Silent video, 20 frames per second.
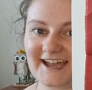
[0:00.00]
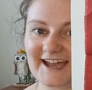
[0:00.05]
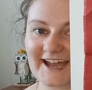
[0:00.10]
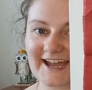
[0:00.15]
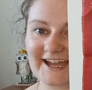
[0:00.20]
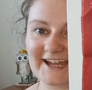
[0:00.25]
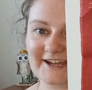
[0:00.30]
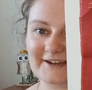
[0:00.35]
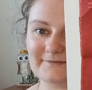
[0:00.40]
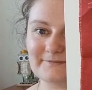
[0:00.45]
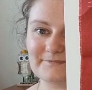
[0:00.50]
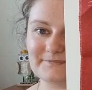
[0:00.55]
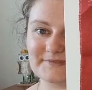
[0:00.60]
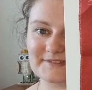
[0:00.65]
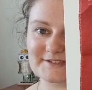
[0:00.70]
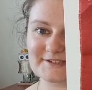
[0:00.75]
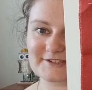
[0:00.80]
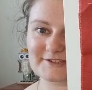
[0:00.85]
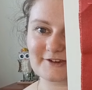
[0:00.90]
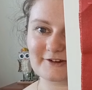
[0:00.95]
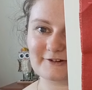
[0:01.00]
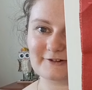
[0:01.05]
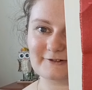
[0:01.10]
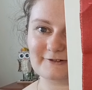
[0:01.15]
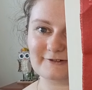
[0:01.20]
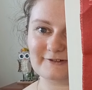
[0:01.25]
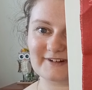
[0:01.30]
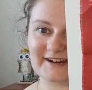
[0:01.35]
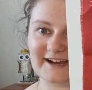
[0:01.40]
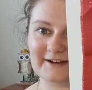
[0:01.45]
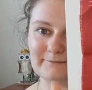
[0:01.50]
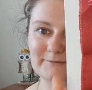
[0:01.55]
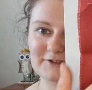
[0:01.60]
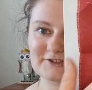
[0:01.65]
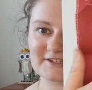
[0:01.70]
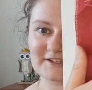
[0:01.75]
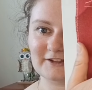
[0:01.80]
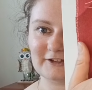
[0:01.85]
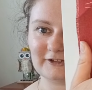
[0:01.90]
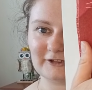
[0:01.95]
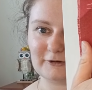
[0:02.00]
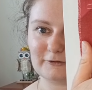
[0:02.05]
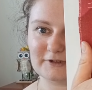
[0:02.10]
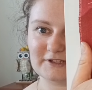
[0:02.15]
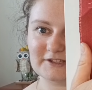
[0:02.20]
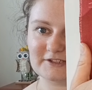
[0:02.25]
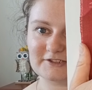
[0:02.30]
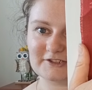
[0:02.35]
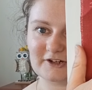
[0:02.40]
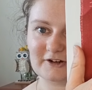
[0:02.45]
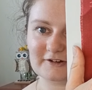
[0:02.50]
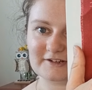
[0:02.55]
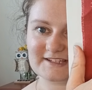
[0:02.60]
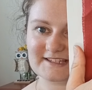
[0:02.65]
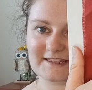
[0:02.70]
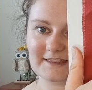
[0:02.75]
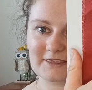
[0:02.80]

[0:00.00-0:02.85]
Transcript: Um, so I'm using the glow in the dark